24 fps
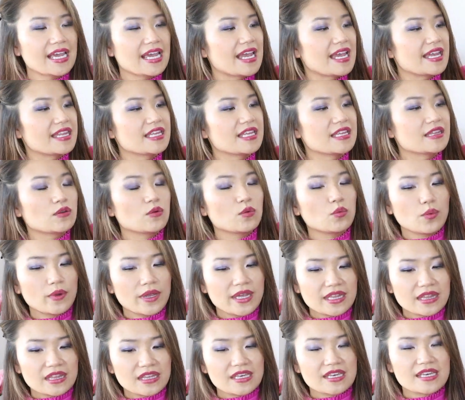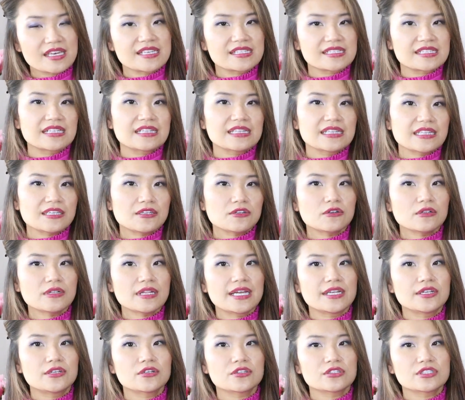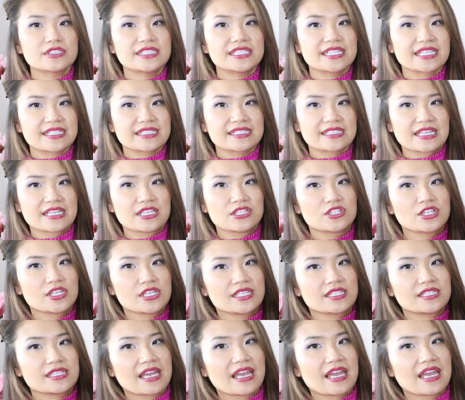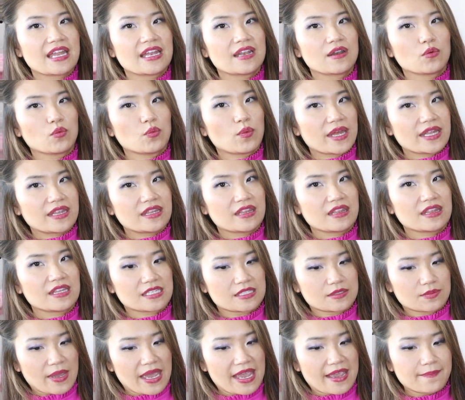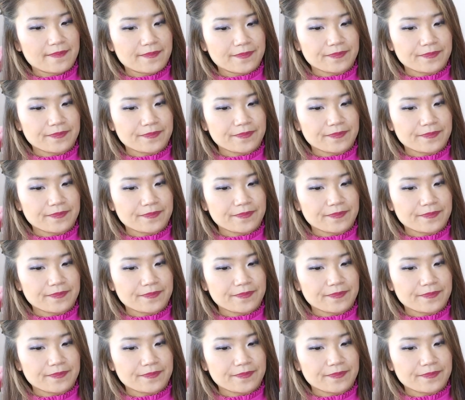and then the width is a little under 6 inches in width this way.